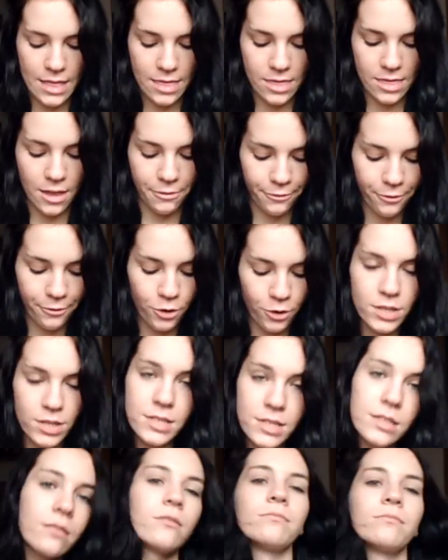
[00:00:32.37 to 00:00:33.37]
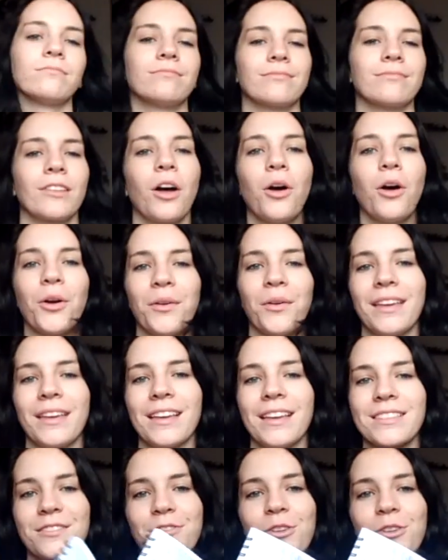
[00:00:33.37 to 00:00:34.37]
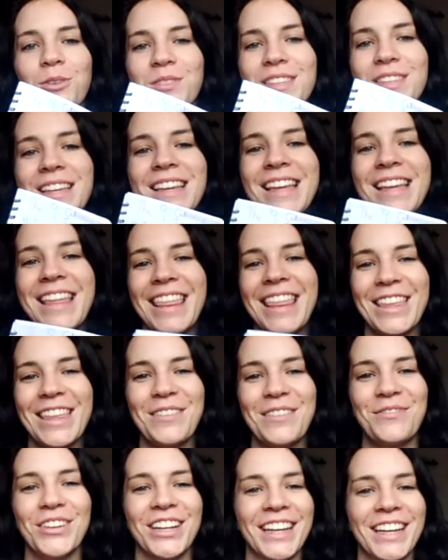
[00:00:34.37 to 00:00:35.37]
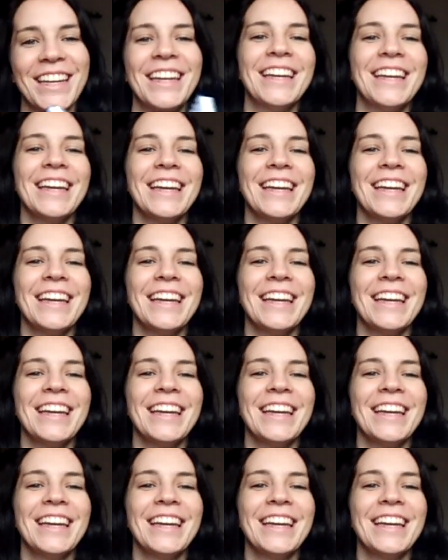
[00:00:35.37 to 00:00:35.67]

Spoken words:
the first, oh yes, of course, the book.